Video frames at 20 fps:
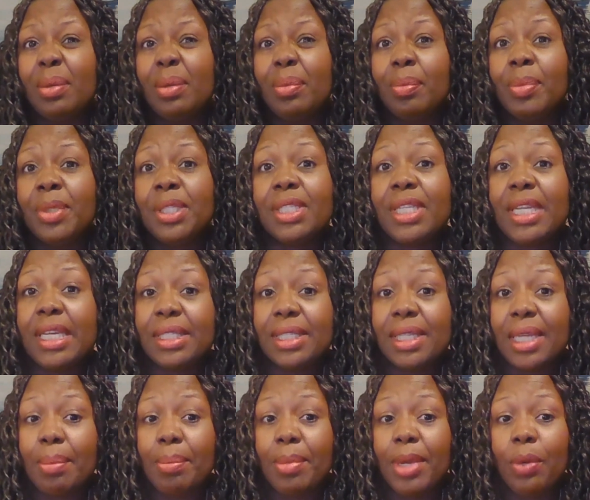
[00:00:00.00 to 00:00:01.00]
mistakes
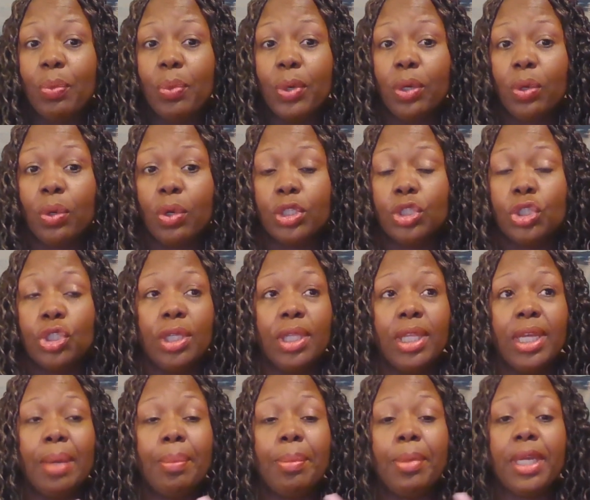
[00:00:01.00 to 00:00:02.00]
I made when launching
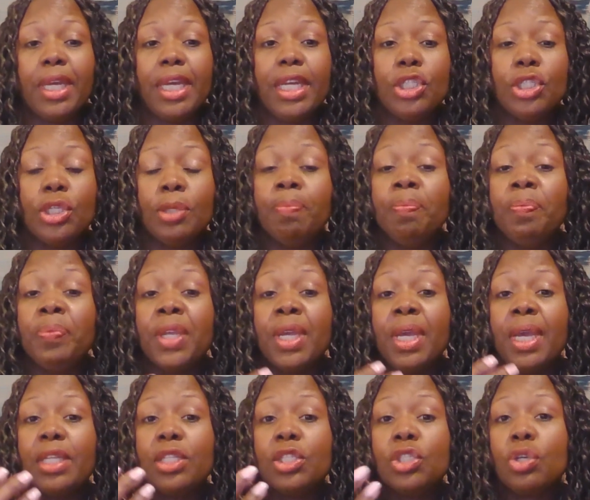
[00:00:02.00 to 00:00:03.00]
the application,
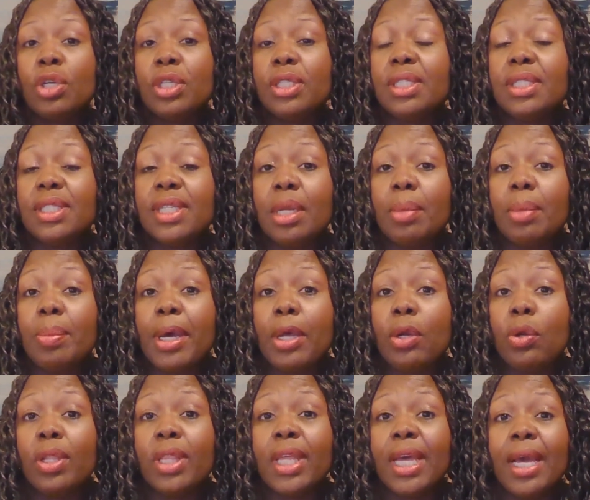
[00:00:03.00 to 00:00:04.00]
and start to tell about
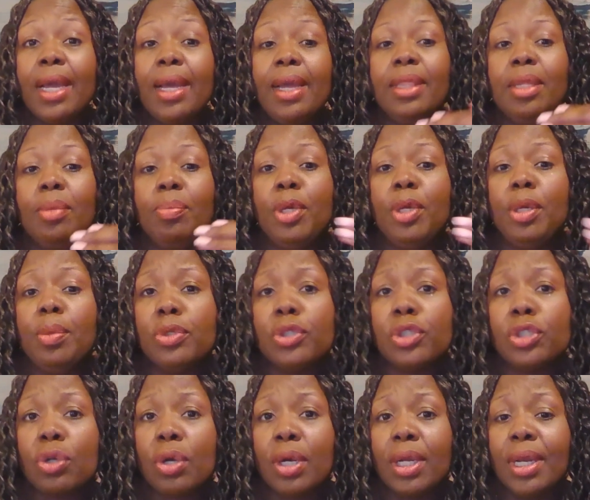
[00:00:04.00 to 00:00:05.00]
all that, and then people
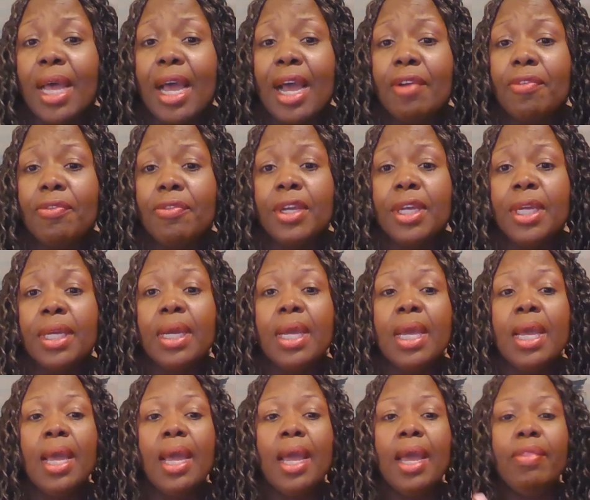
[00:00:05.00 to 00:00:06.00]
start laughing,
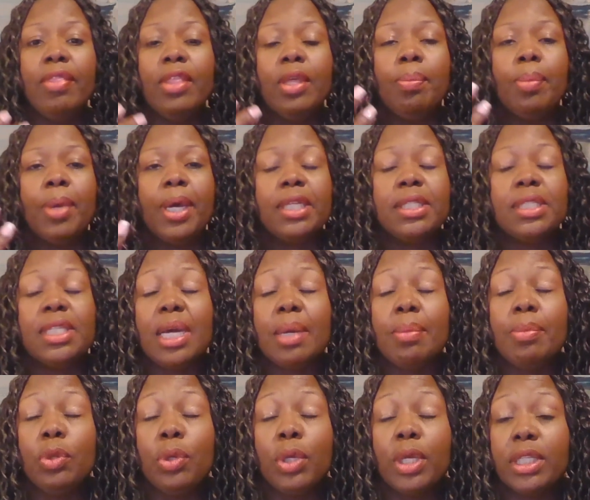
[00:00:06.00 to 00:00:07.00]
and then by the
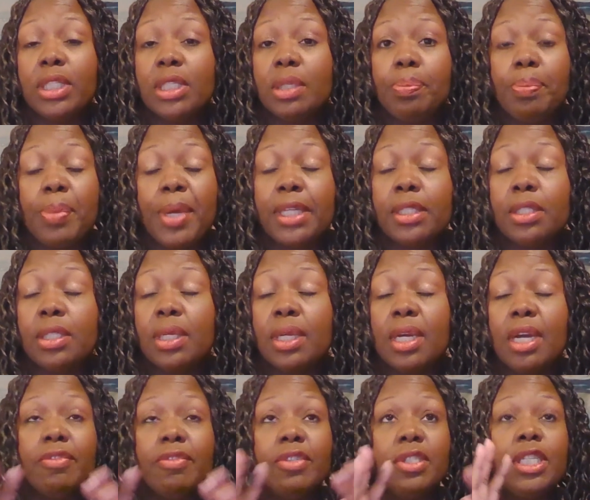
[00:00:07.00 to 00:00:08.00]
time you get back to the
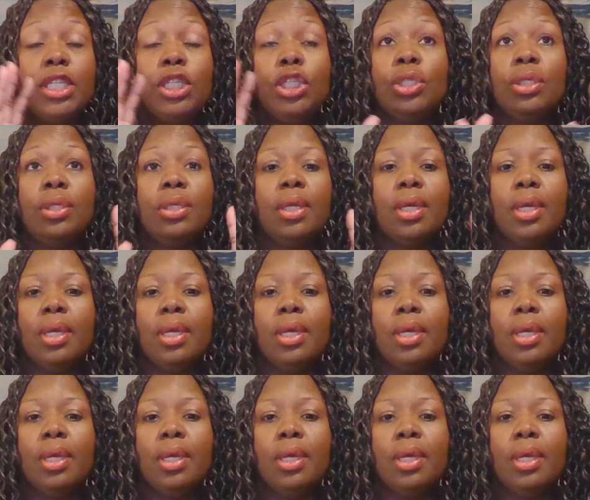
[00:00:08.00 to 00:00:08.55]
conversation,